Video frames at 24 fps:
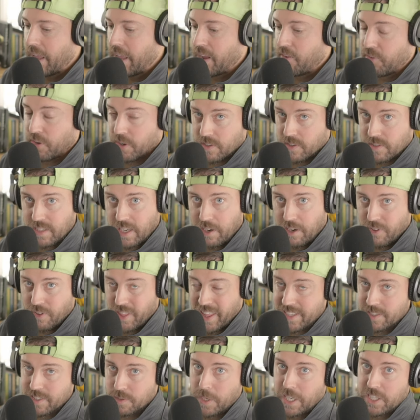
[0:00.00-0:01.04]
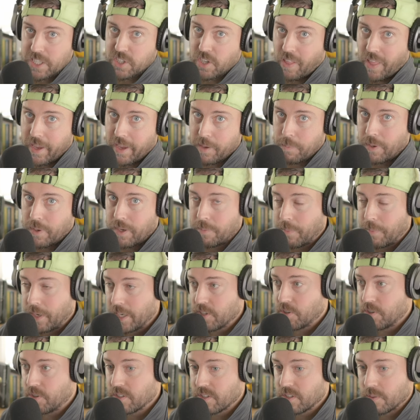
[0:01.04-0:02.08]
If you're excited for that, smash the like button.
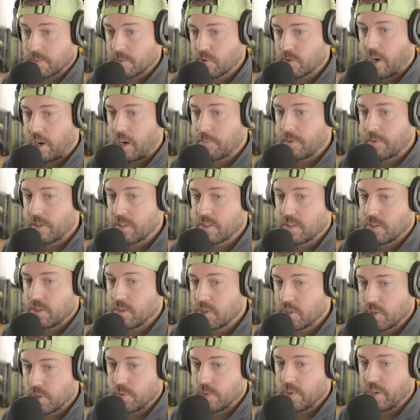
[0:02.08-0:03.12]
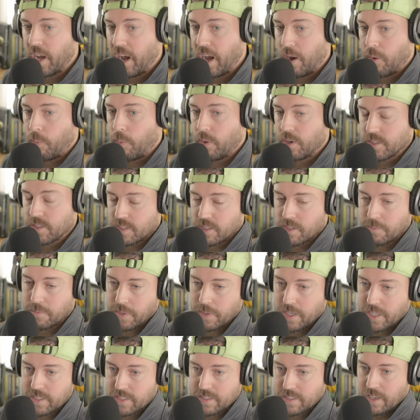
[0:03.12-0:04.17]
Make sure you subscribe because you do not want to
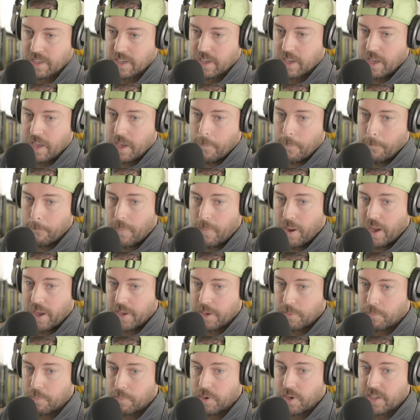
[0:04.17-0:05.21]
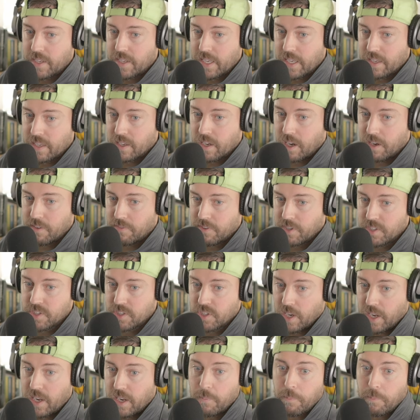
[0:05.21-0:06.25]
miss my breaking
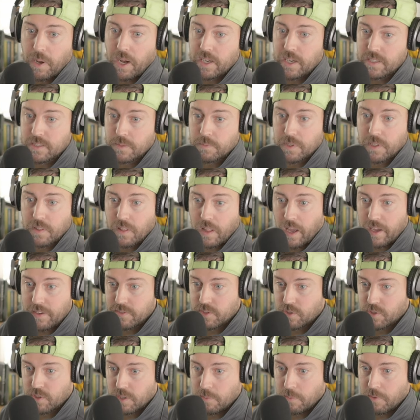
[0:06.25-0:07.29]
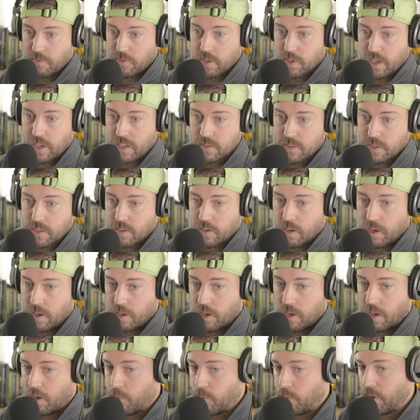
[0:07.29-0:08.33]
coverage and possibly live stream if you guys are
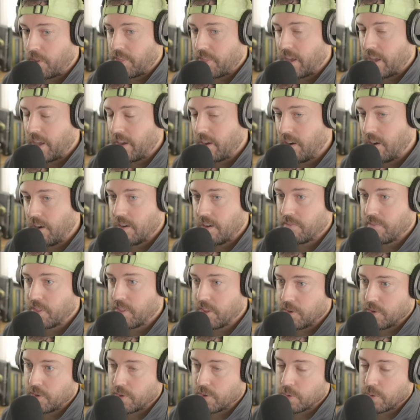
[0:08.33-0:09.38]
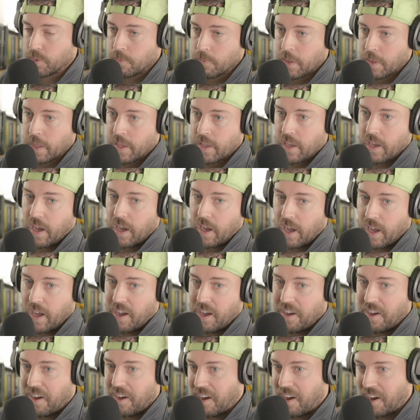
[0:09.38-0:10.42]
uh, want that of the new
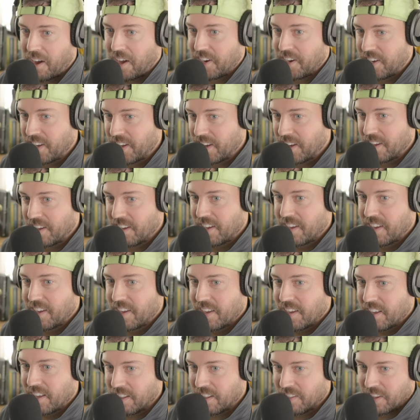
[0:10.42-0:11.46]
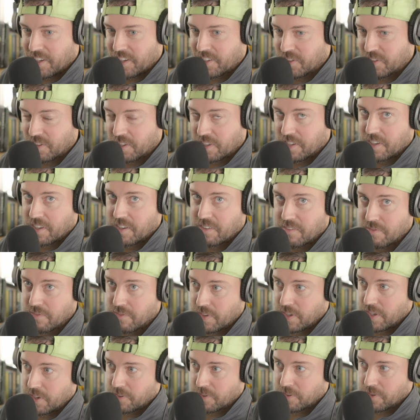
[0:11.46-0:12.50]
uh, Honda electric
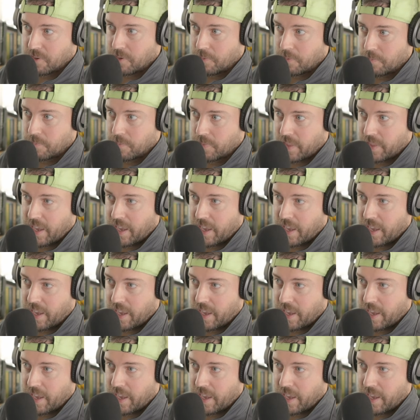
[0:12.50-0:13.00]
vehicle.